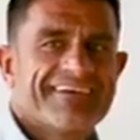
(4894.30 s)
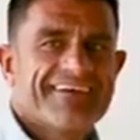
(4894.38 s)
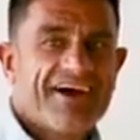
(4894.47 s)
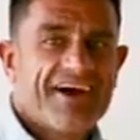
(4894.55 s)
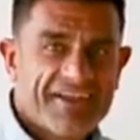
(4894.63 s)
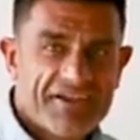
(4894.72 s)

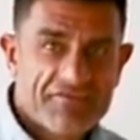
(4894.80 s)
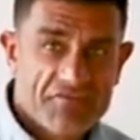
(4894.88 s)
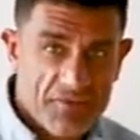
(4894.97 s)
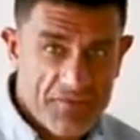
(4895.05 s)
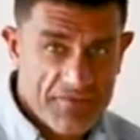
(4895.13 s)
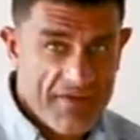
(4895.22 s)
and
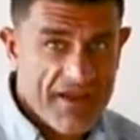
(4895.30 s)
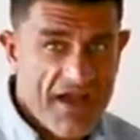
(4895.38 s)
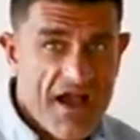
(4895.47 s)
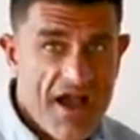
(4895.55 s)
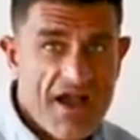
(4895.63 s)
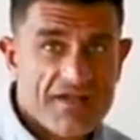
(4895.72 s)
emotional
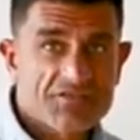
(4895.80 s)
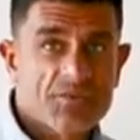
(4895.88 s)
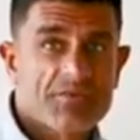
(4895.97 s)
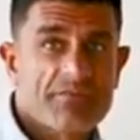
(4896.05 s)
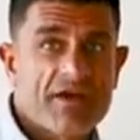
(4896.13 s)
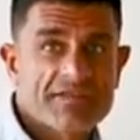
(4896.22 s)
issues.
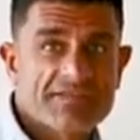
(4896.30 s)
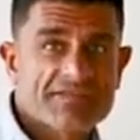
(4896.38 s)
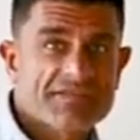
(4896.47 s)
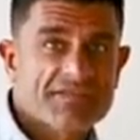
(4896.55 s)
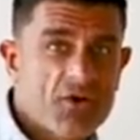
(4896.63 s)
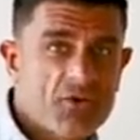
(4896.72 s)
Any
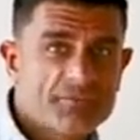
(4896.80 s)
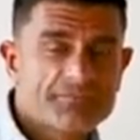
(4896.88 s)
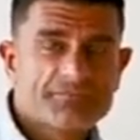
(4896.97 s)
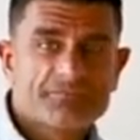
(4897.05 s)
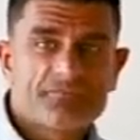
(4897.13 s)
deep pain